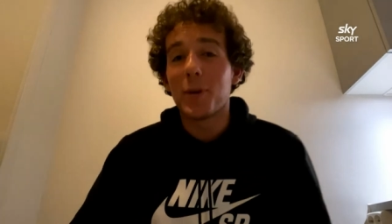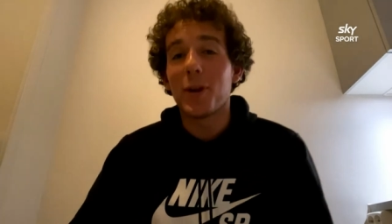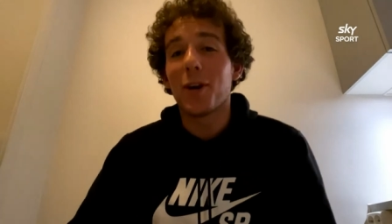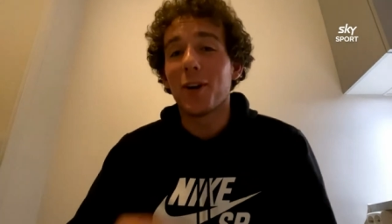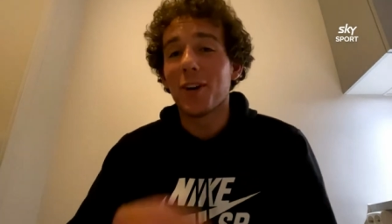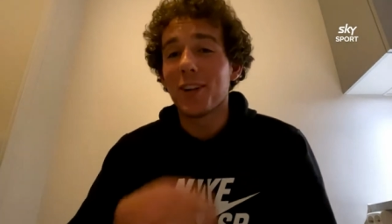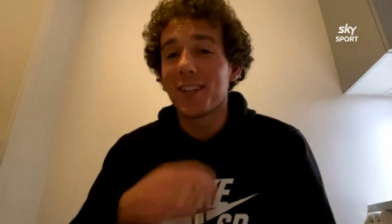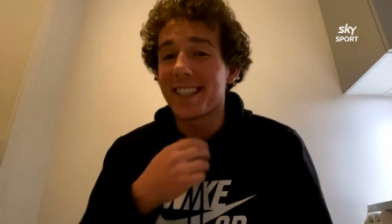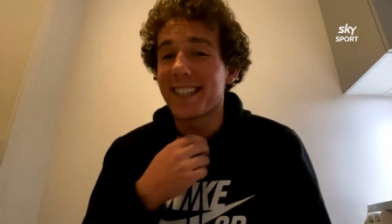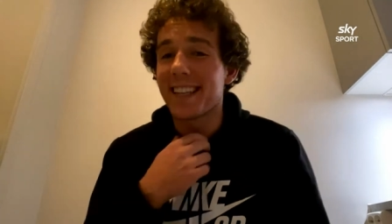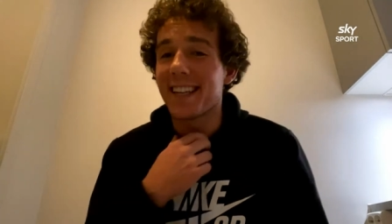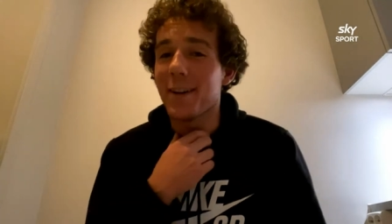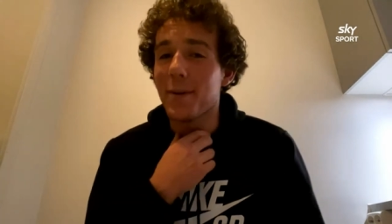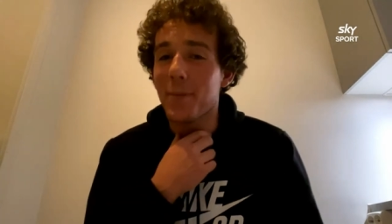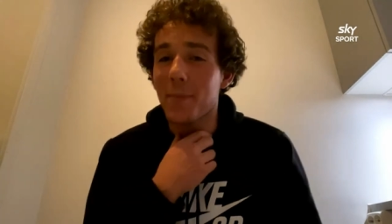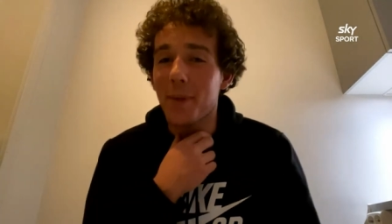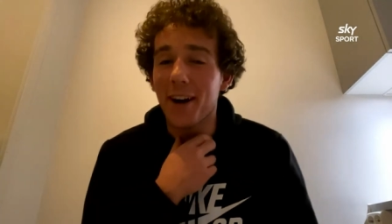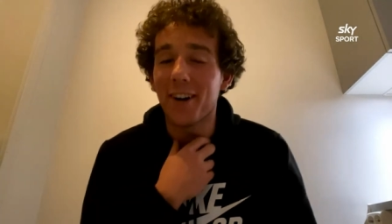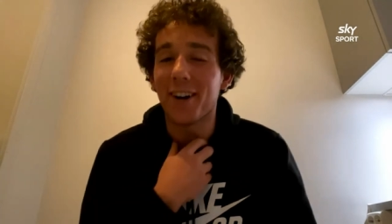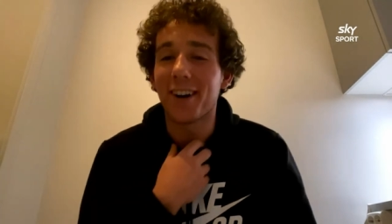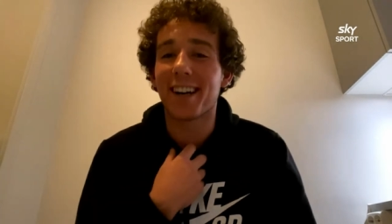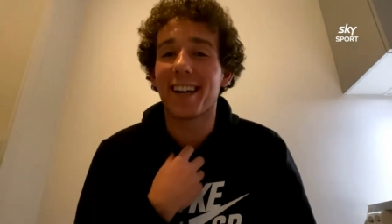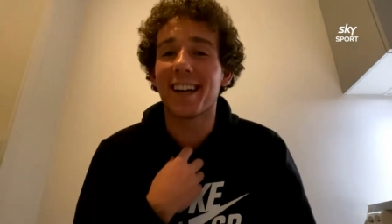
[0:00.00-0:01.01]
to be honest, in
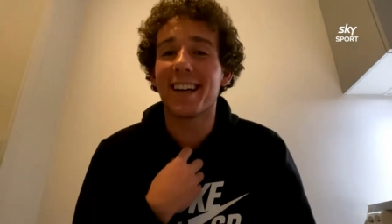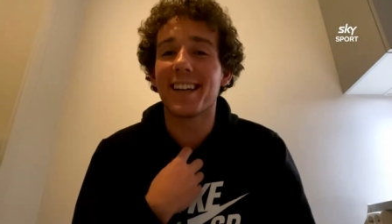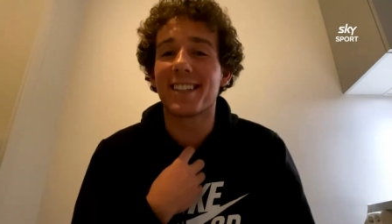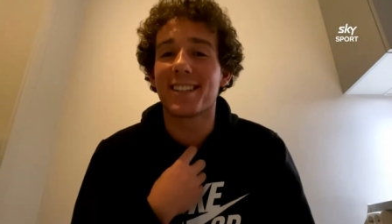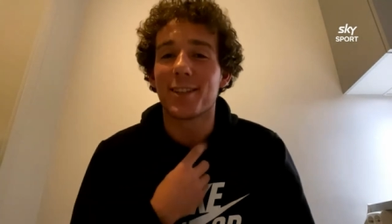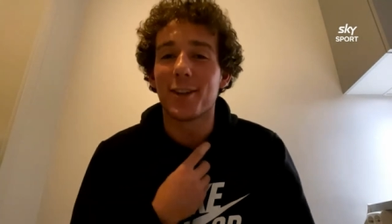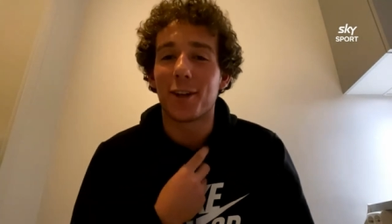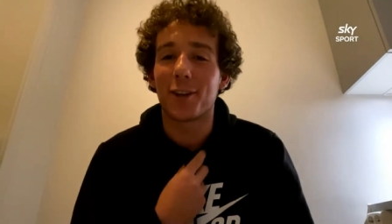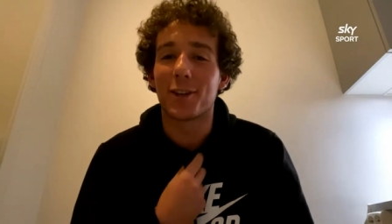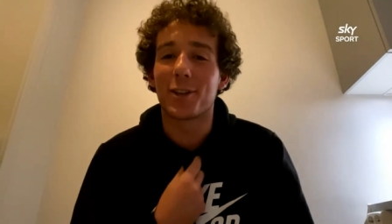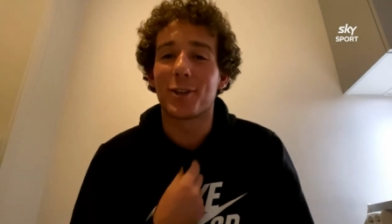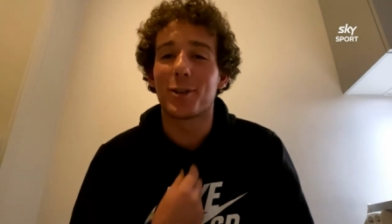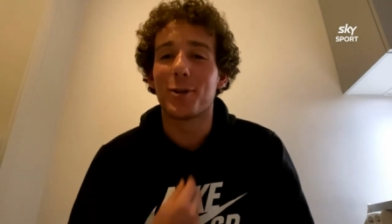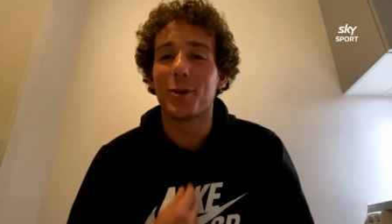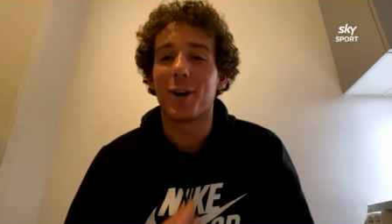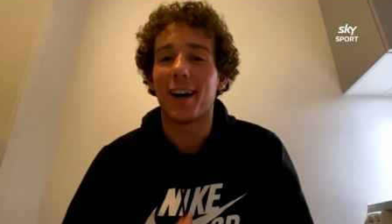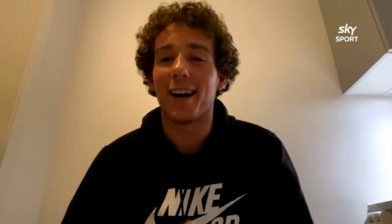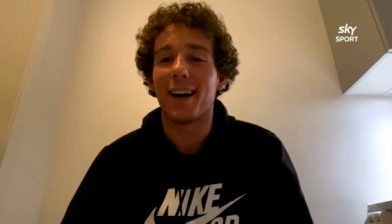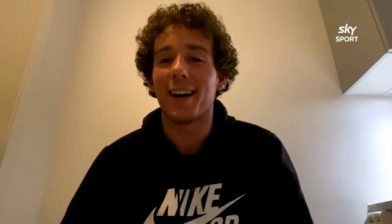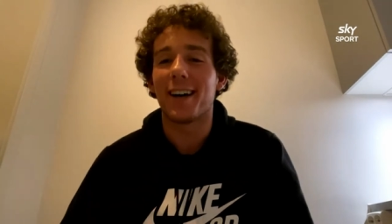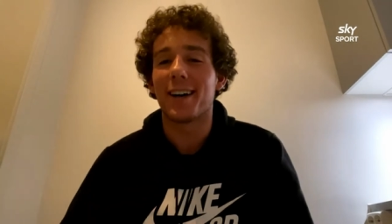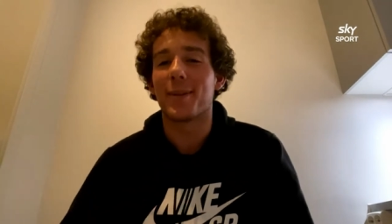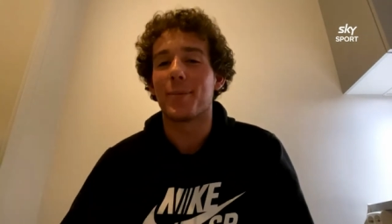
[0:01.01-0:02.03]
America, it's not too
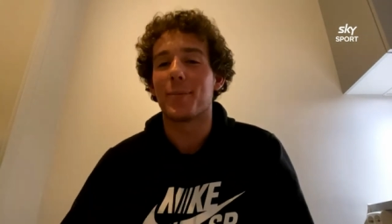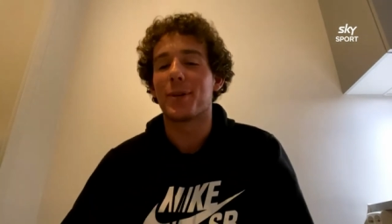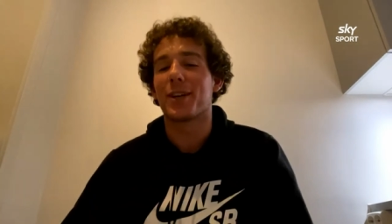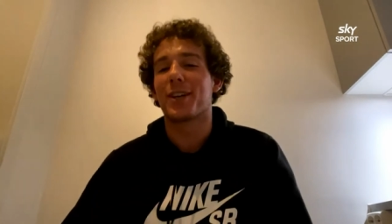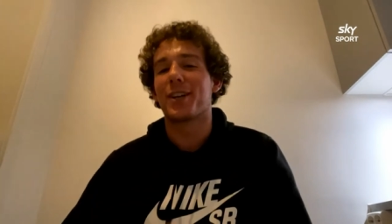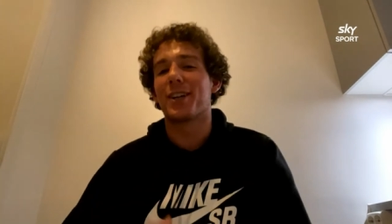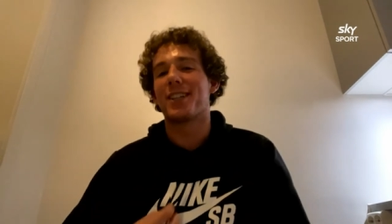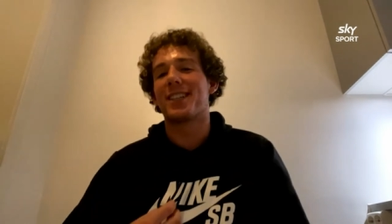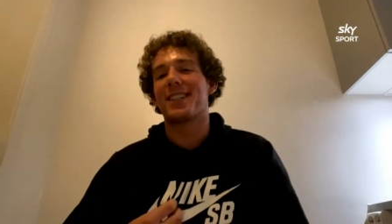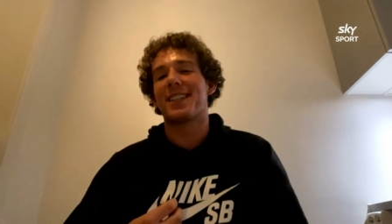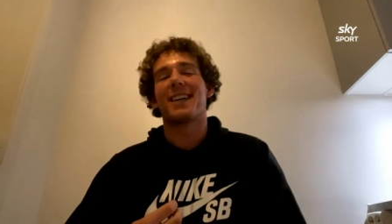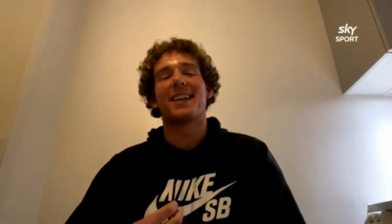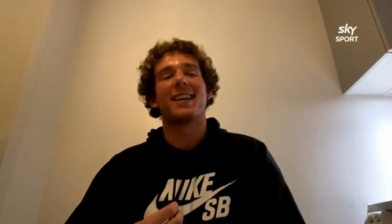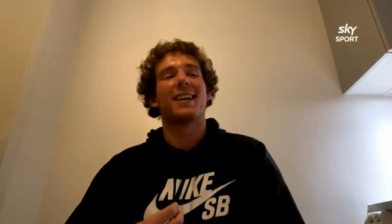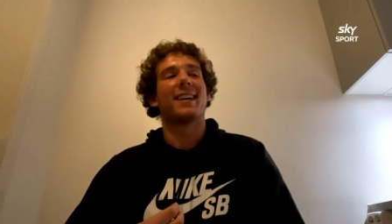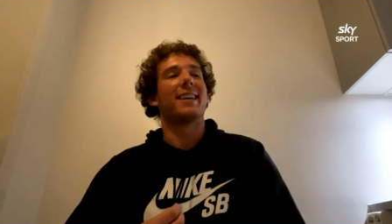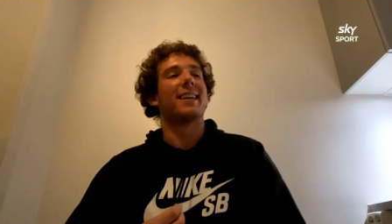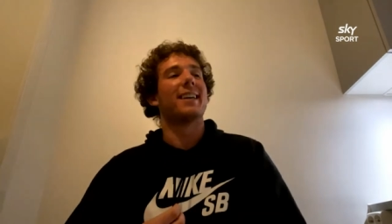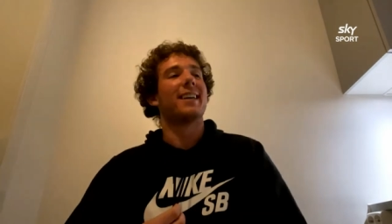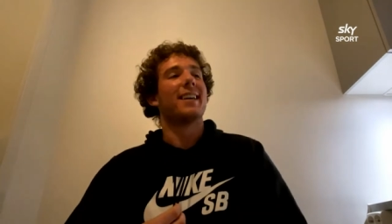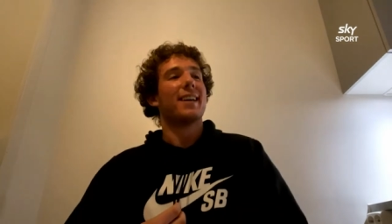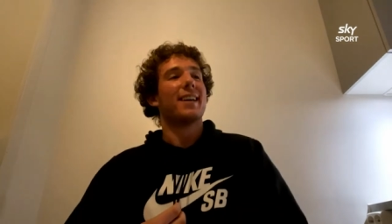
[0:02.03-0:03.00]
hard because uh,